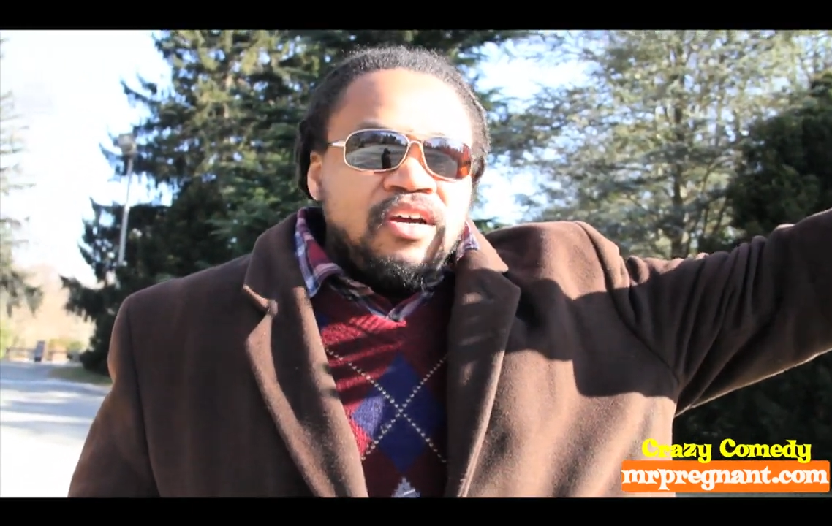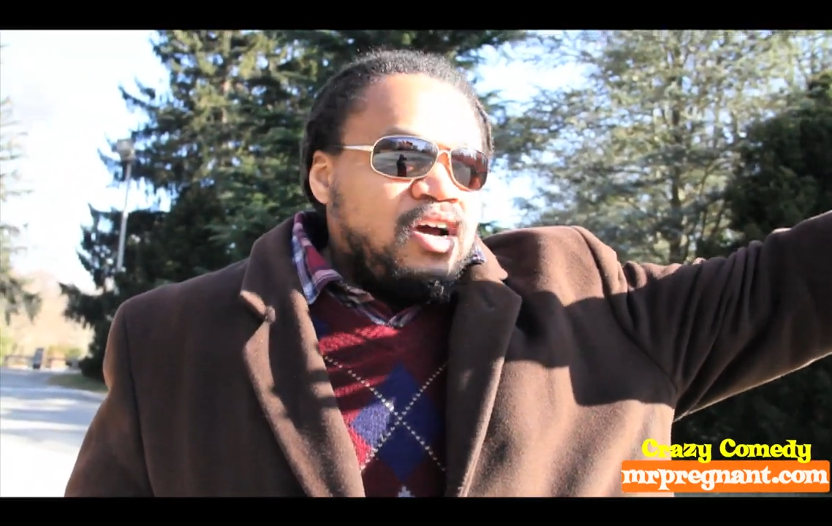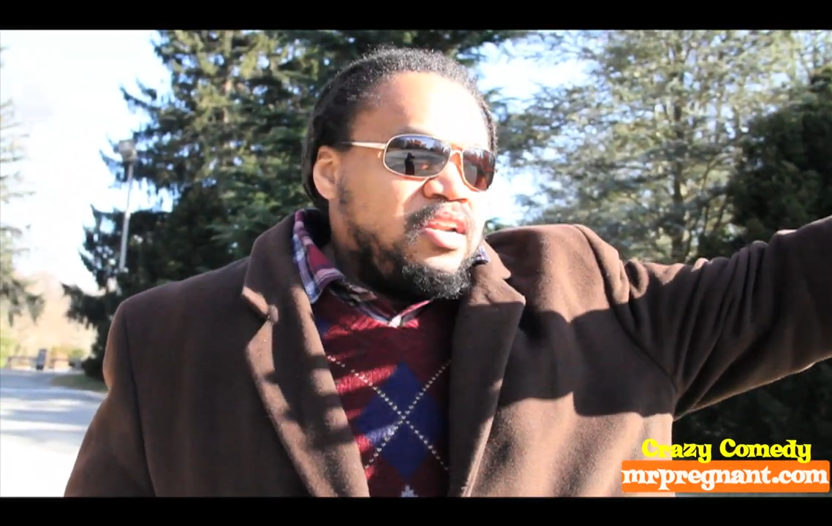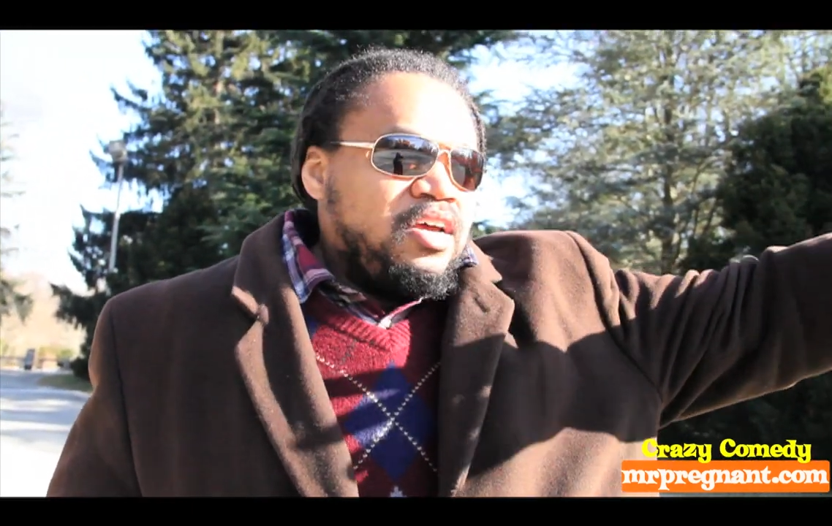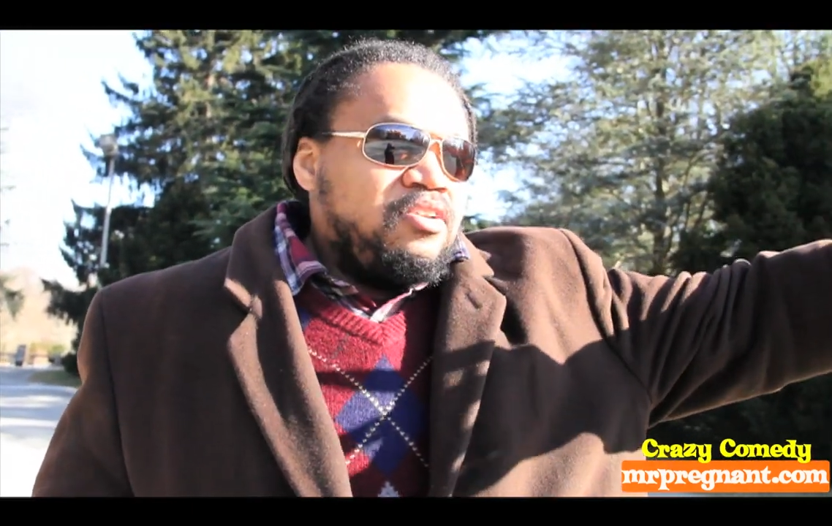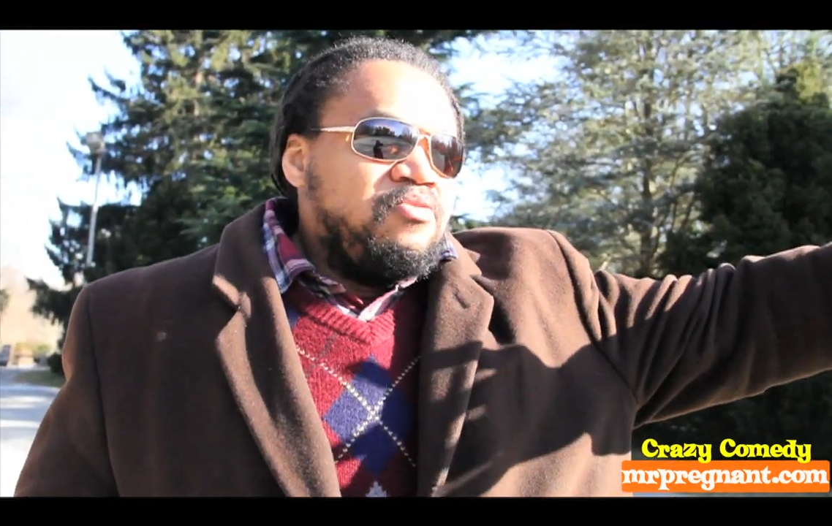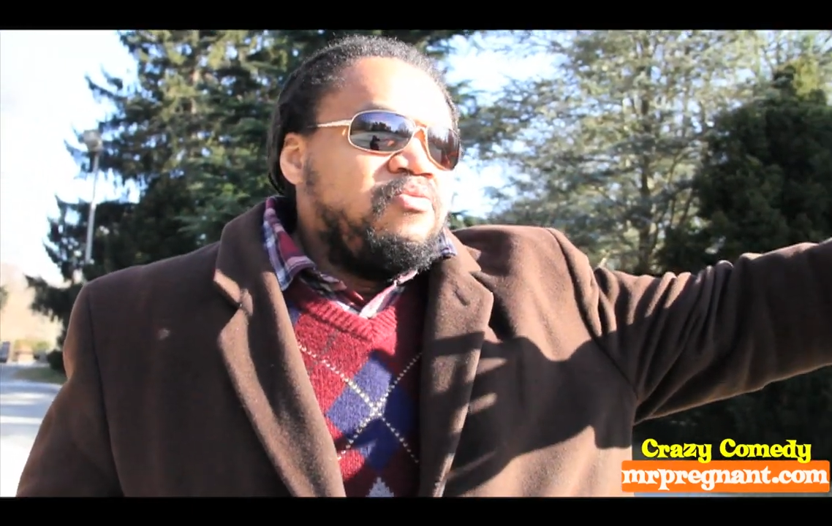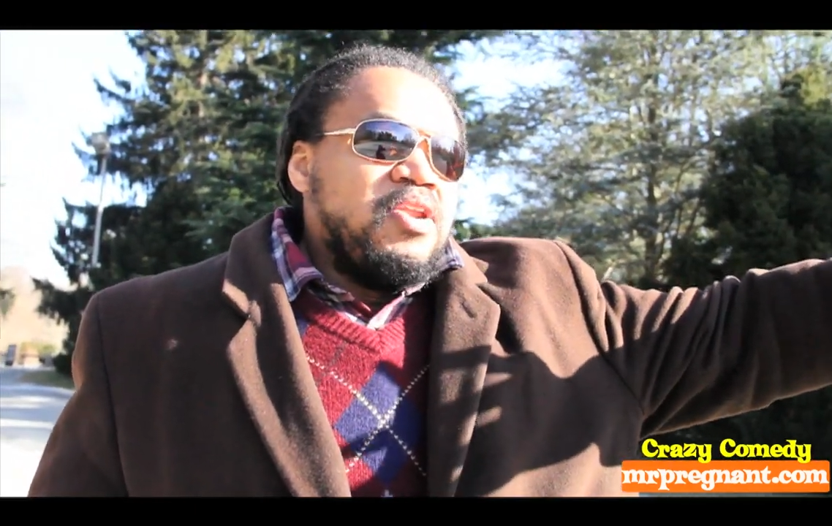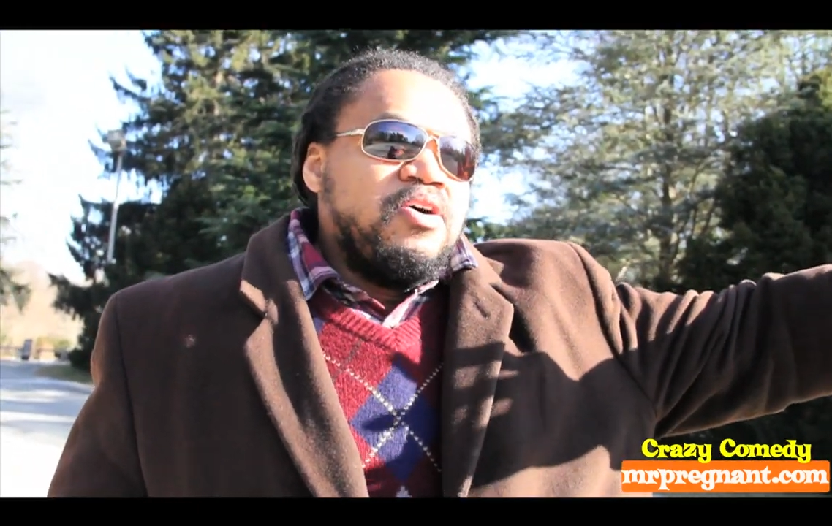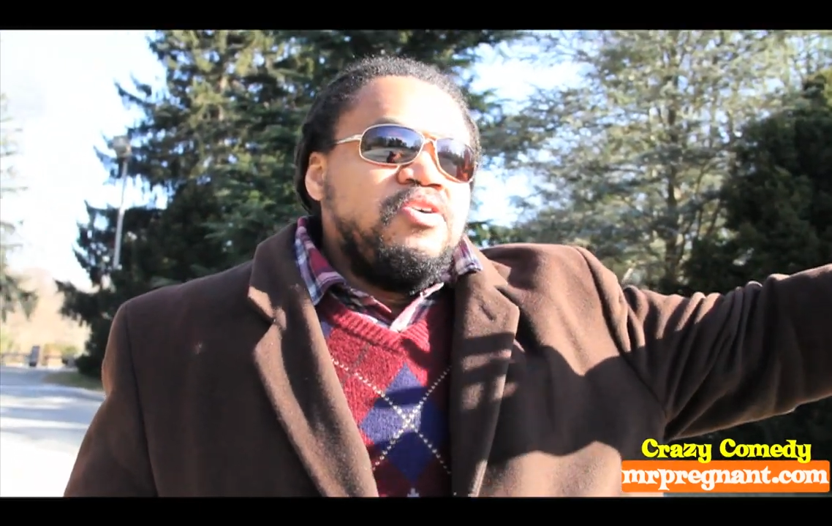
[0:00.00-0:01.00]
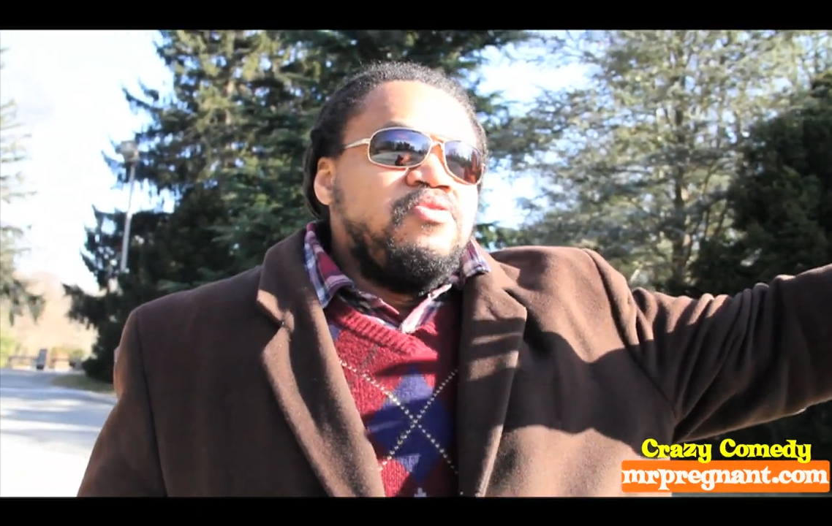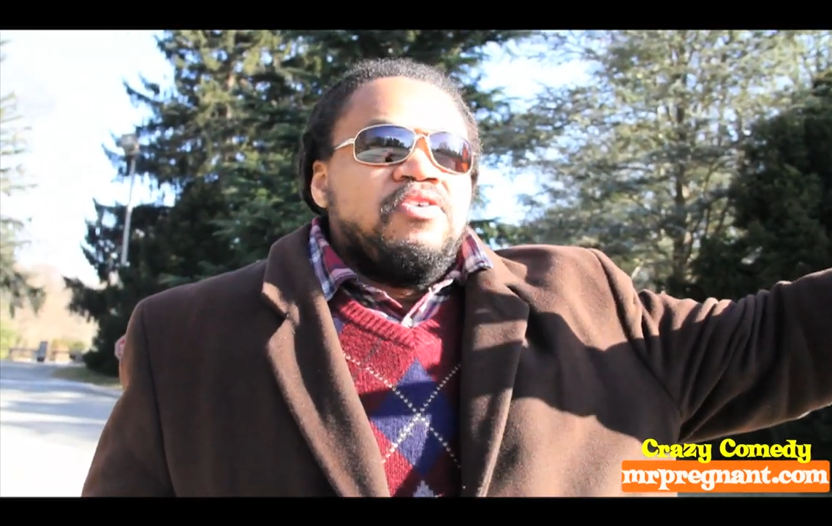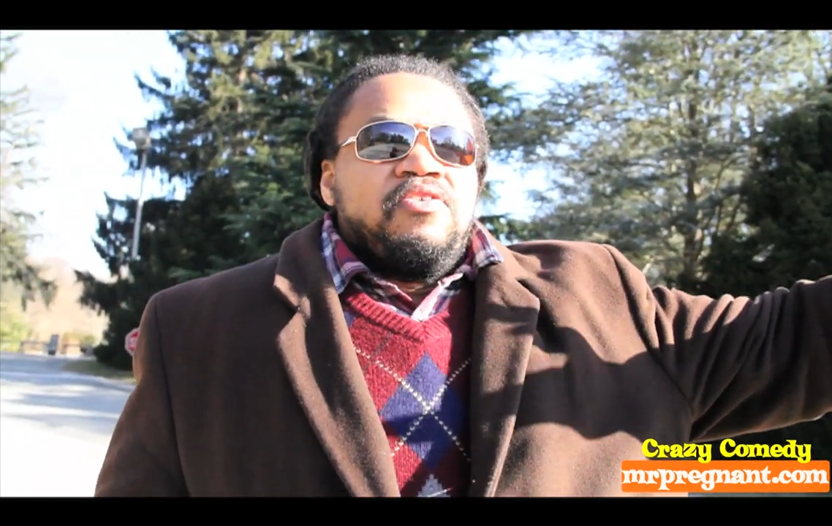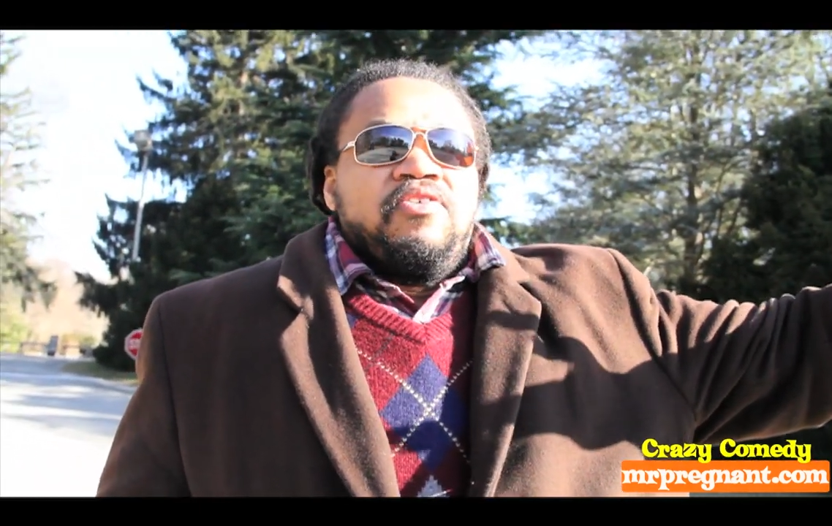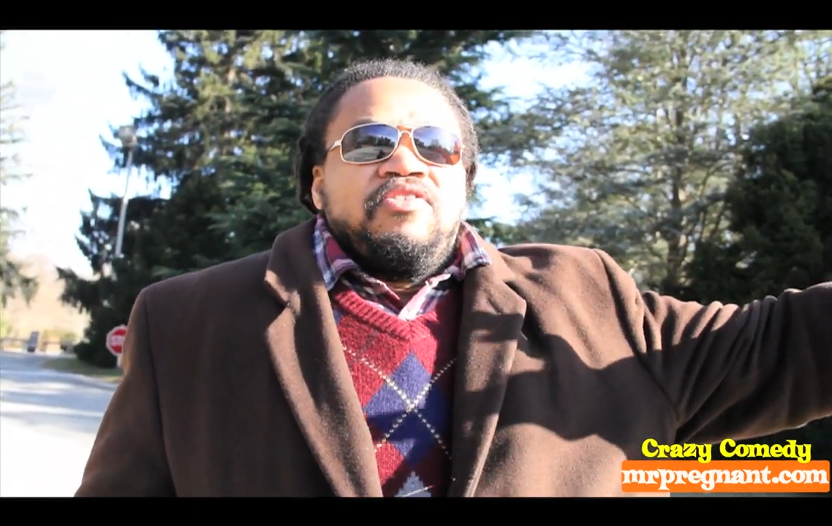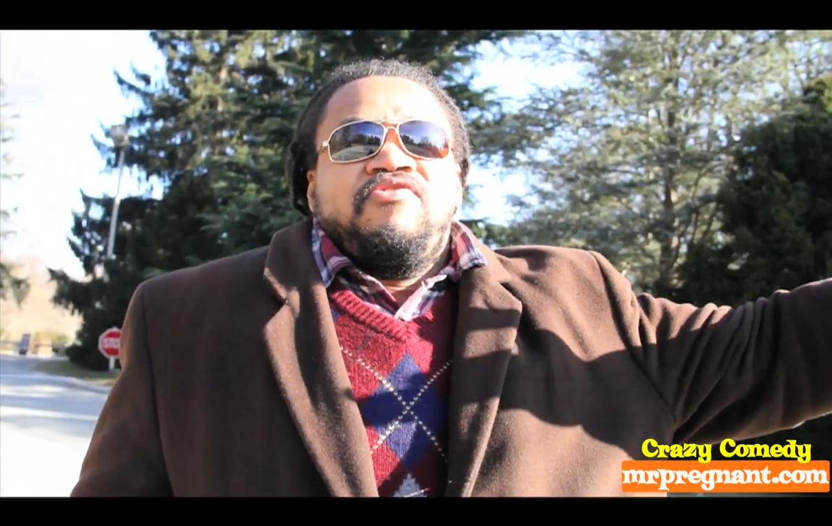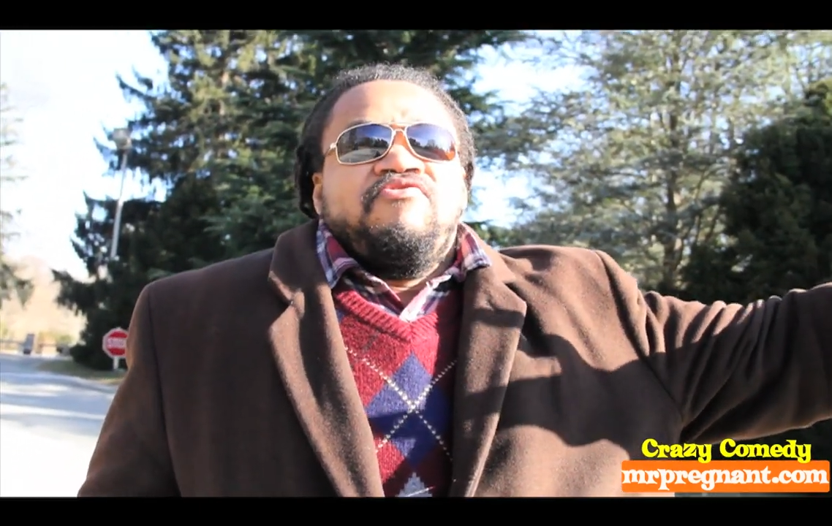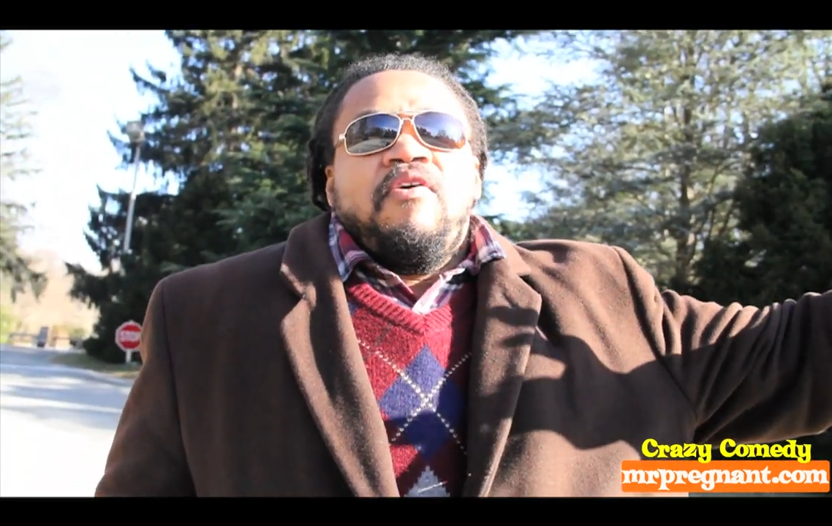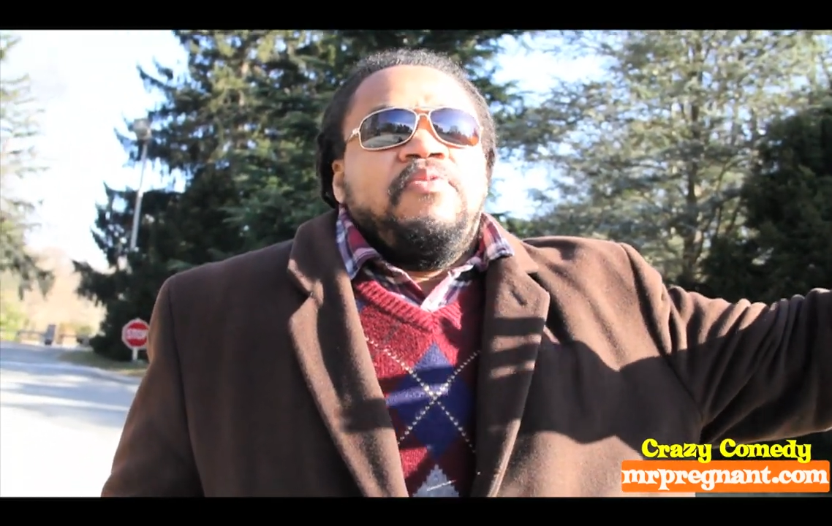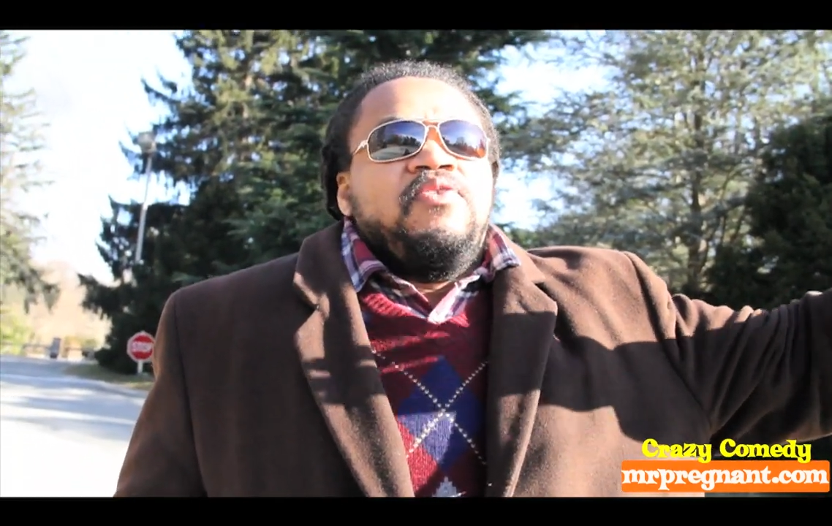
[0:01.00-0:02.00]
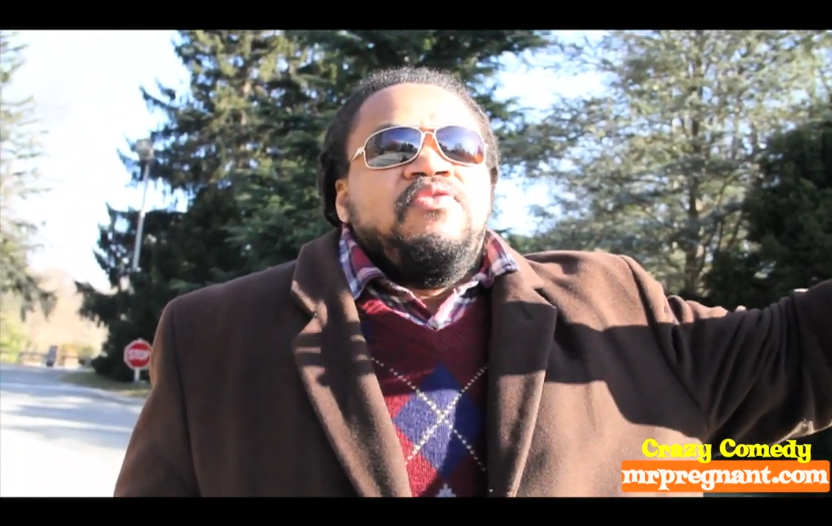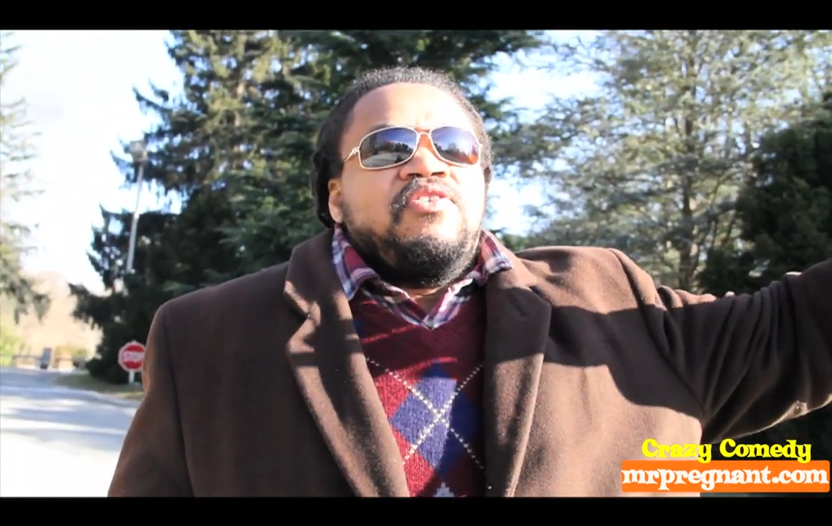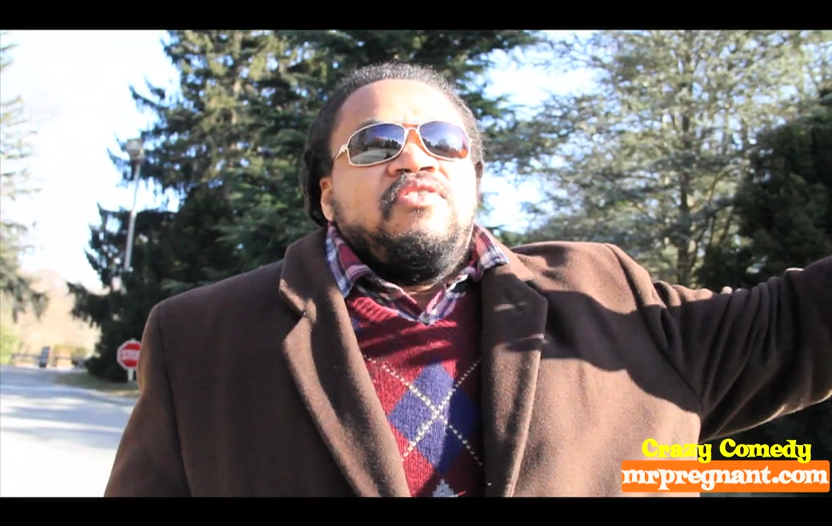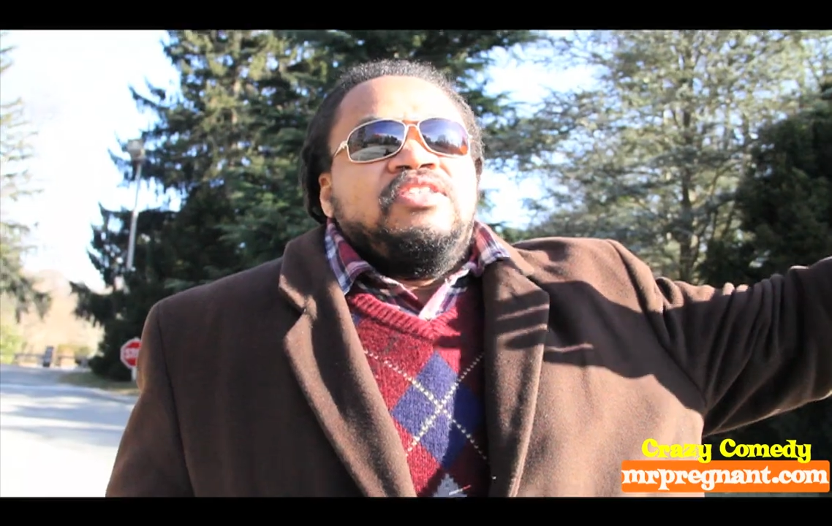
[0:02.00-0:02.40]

And then when the unicorn grew up, the unicorn